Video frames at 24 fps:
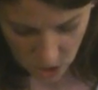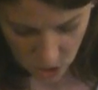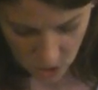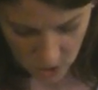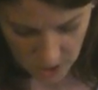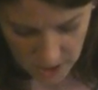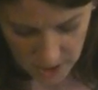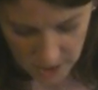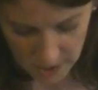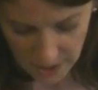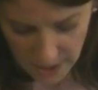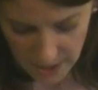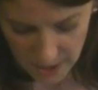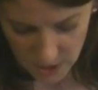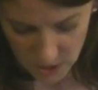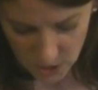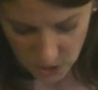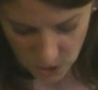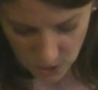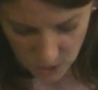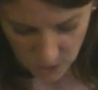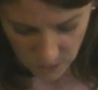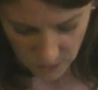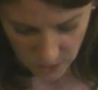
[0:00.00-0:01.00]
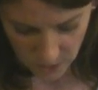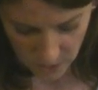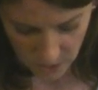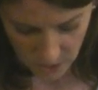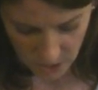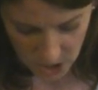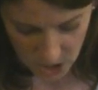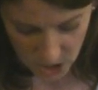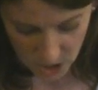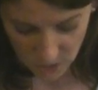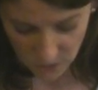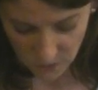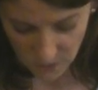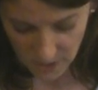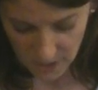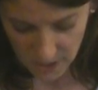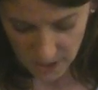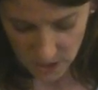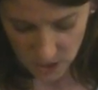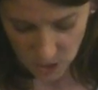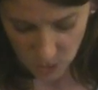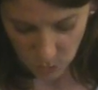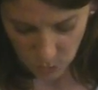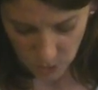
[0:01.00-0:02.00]
Chris glanced over, and she
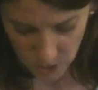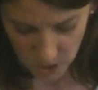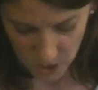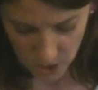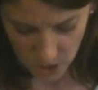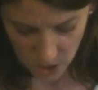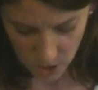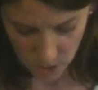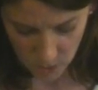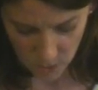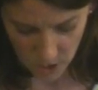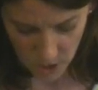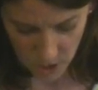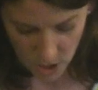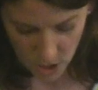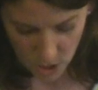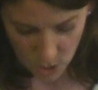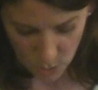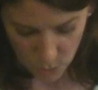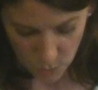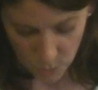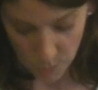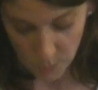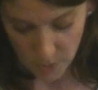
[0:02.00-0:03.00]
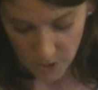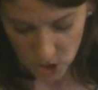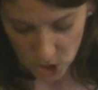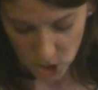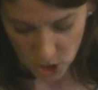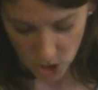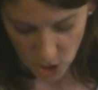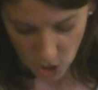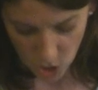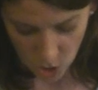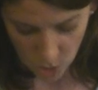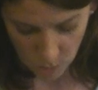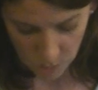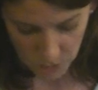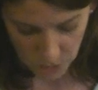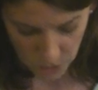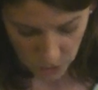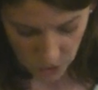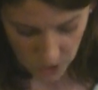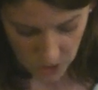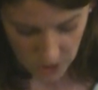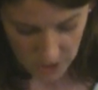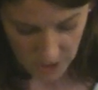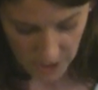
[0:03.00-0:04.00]
faced the window with what she
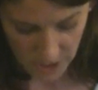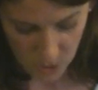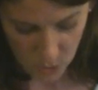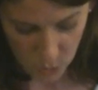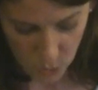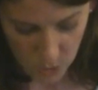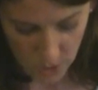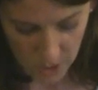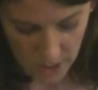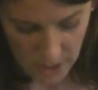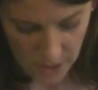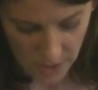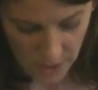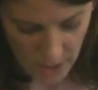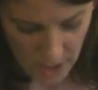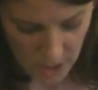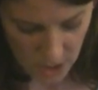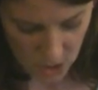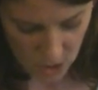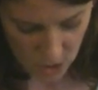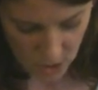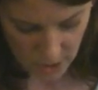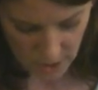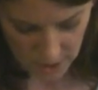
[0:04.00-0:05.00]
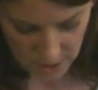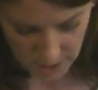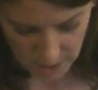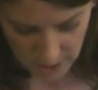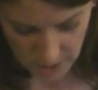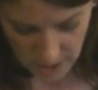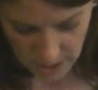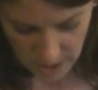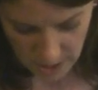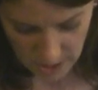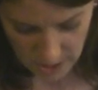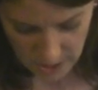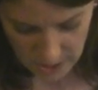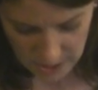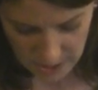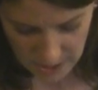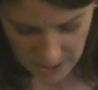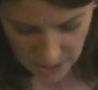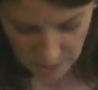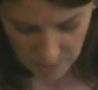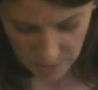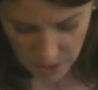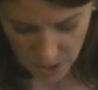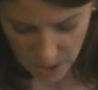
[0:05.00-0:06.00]
hoped looked like ordinary interest,
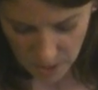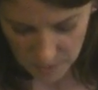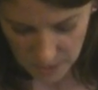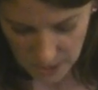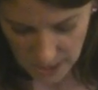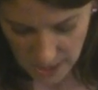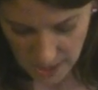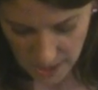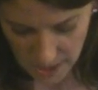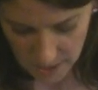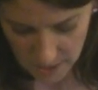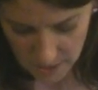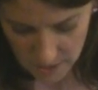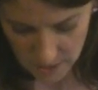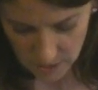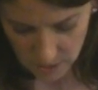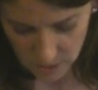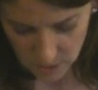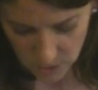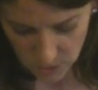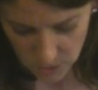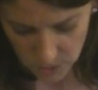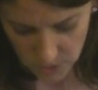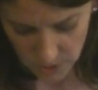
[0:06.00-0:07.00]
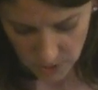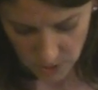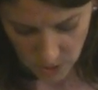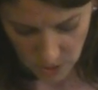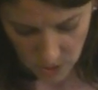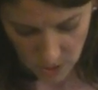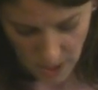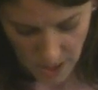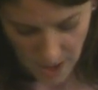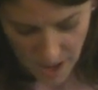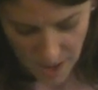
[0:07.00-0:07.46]
damp palmed hands loose in her